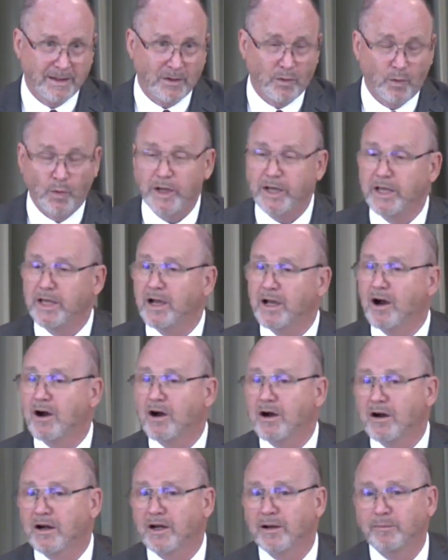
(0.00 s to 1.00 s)
we
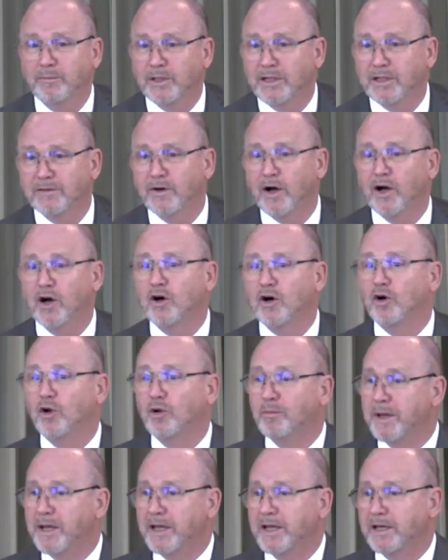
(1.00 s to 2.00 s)
are above all
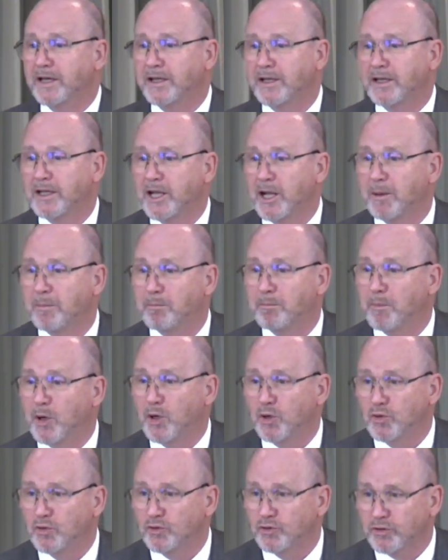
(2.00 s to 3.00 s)
men
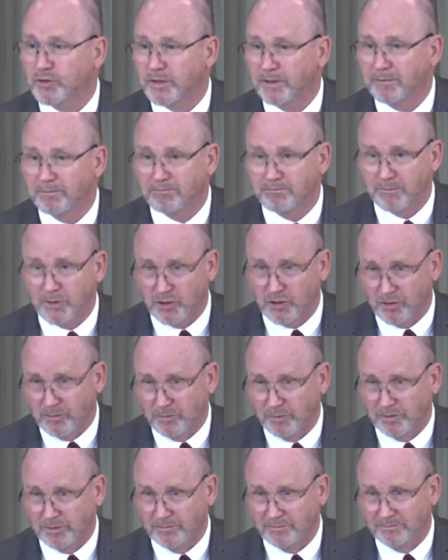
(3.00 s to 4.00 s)
most
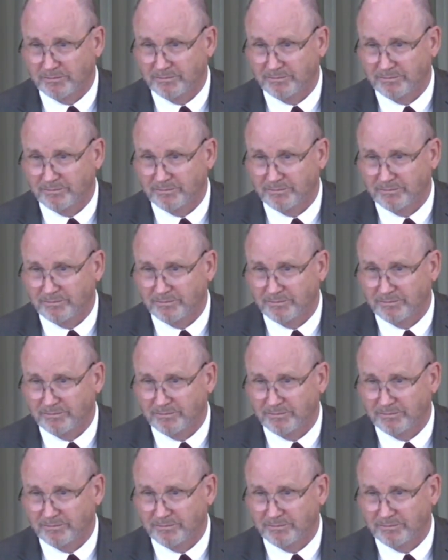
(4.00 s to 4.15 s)
miserable.